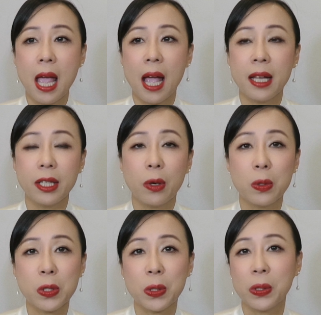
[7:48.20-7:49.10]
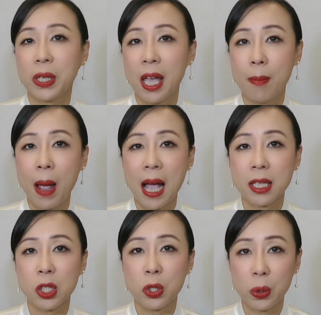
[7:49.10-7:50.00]
and also you can
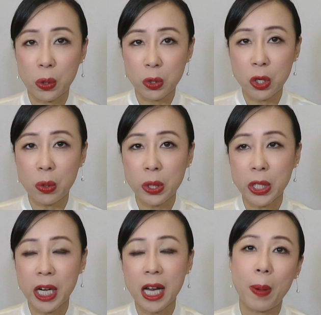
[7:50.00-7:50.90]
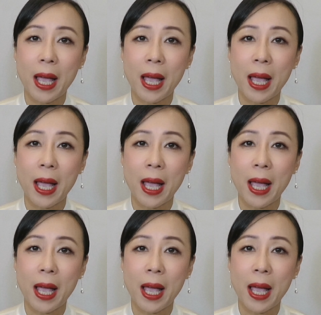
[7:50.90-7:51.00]
pass to your children.